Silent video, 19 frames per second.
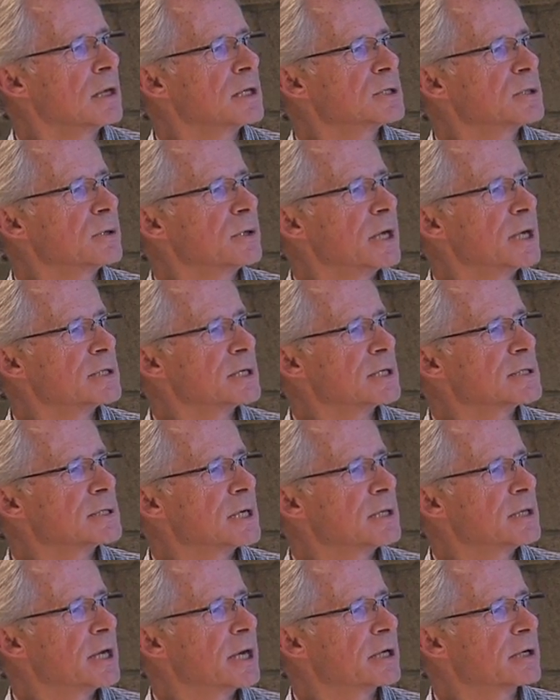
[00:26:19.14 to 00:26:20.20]
So, and as I
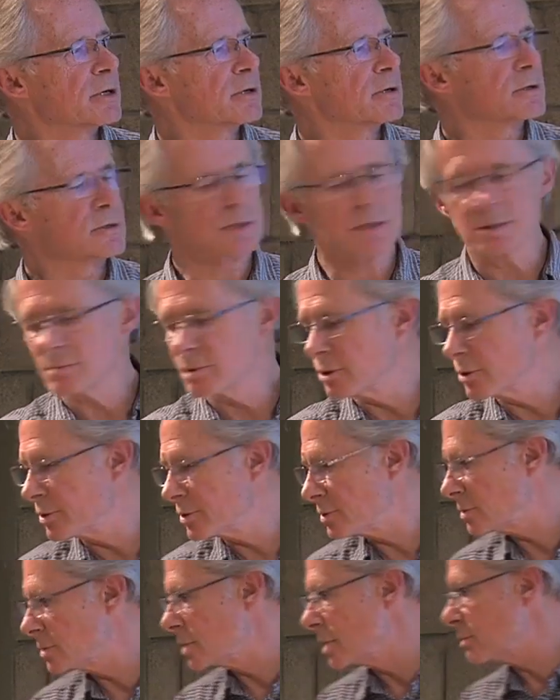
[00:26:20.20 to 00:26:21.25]
said, that occurs in about
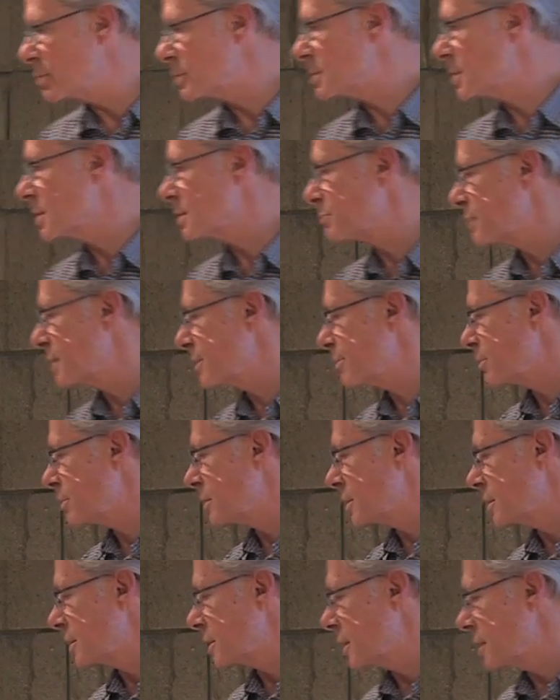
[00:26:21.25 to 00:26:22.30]
13% of
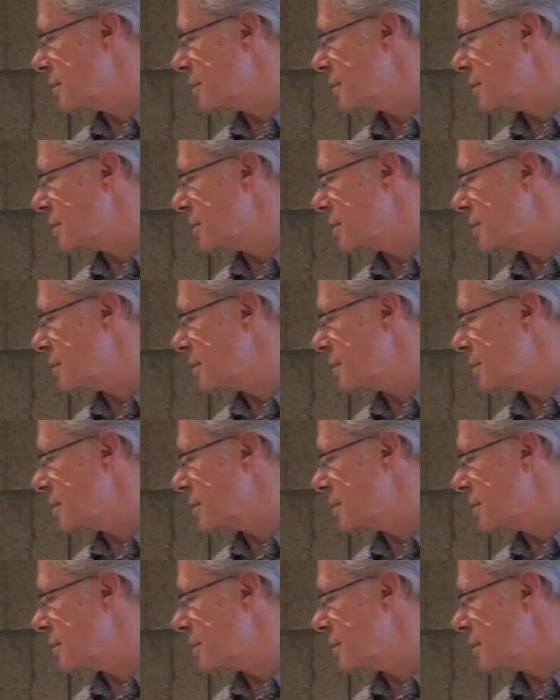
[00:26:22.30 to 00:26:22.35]
people and